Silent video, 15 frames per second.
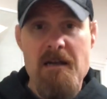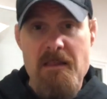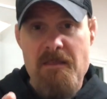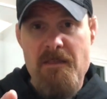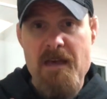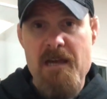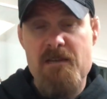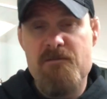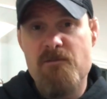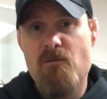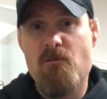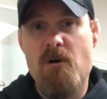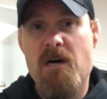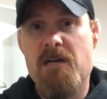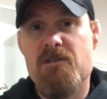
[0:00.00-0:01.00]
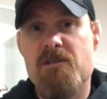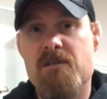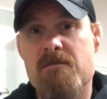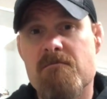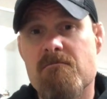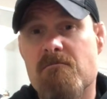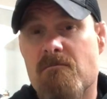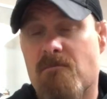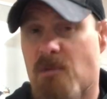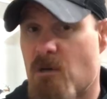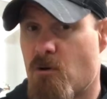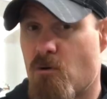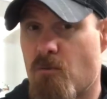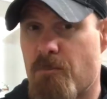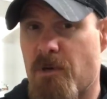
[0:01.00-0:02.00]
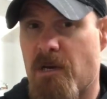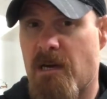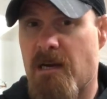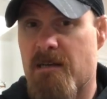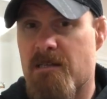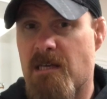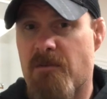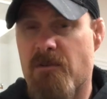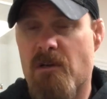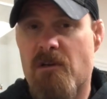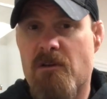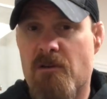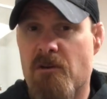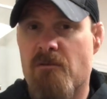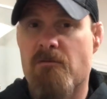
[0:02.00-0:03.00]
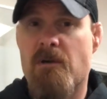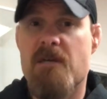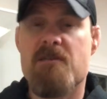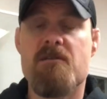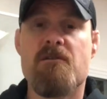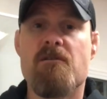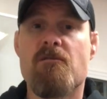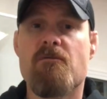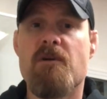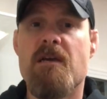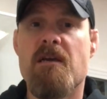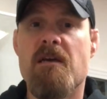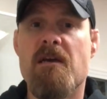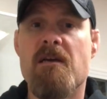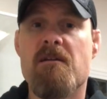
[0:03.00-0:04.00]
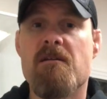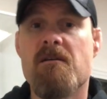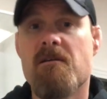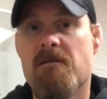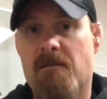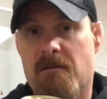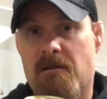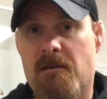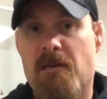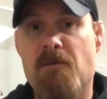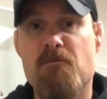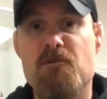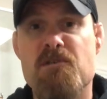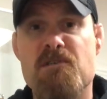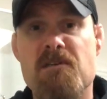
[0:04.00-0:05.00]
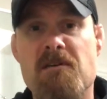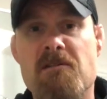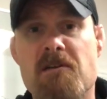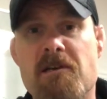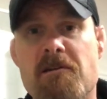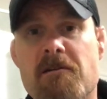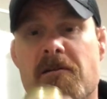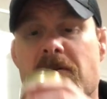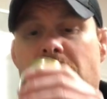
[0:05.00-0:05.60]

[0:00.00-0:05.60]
Thanks for watching. Hope you guys have a good rest of your weekend, and we'll see you later.